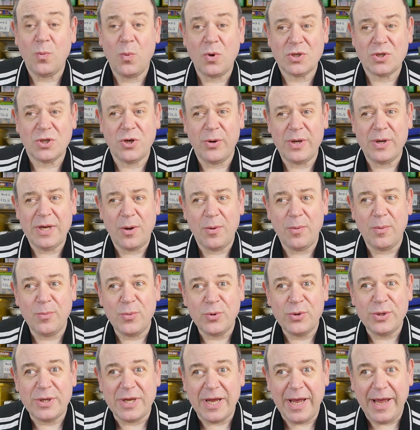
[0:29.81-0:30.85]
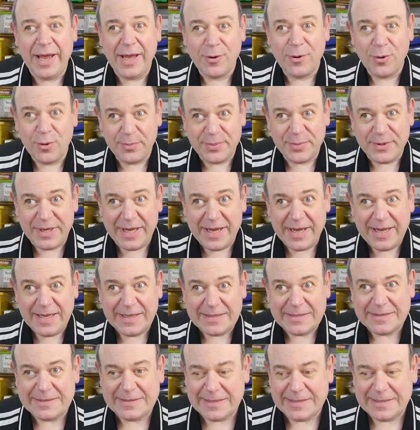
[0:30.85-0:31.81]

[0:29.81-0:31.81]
what's going out on Monday update,